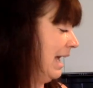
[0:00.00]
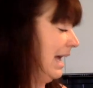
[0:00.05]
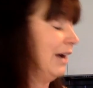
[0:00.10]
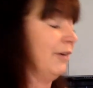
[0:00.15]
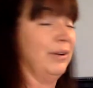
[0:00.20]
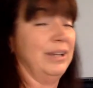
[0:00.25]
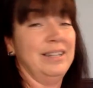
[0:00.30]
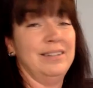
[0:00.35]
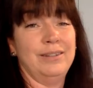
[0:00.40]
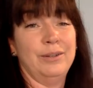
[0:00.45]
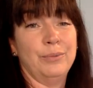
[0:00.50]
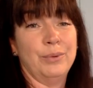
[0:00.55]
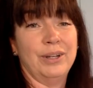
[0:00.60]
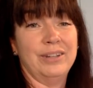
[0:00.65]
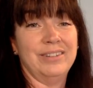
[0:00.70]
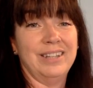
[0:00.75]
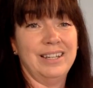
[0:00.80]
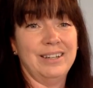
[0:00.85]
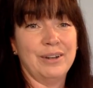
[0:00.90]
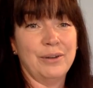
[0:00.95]
how easy
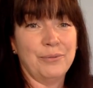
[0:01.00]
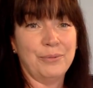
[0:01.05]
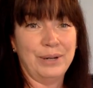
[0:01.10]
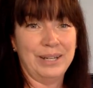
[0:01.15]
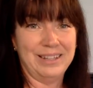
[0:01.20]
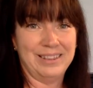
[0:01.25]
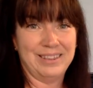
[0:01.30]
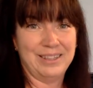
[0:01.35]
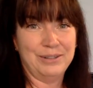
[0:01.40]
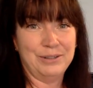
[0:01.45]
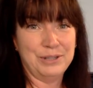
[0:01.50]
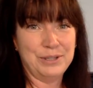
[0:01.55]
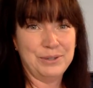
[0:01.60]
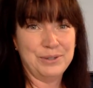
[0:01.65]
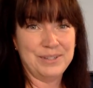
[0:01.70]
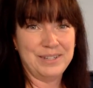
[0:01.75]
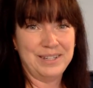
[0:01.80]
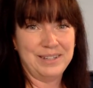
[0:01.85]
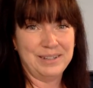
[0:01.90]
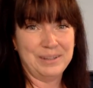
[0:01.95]
was it with
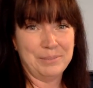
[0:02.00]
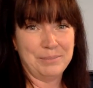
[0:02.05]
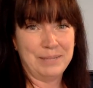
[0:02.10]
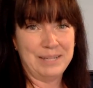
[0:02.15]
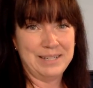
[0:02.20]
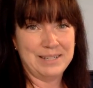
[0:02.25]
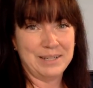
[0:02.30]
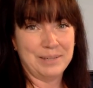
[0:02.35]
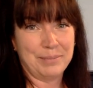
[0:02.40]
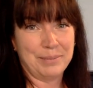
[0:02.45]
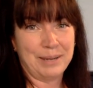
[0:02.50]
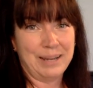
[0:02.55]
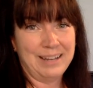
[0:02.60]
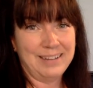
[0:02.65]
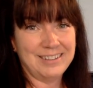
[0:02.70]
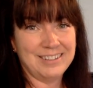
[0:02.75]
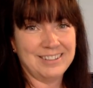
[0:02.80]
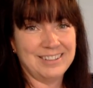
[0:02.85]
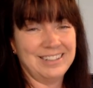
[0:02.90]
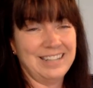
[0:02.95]
using the Meater
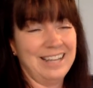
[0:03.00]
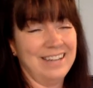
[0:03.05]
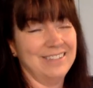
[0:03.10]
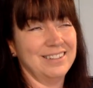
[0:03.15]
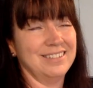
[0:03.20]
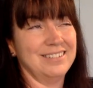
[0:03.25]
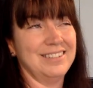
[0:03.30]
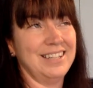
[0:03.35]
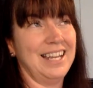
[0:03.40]
plus that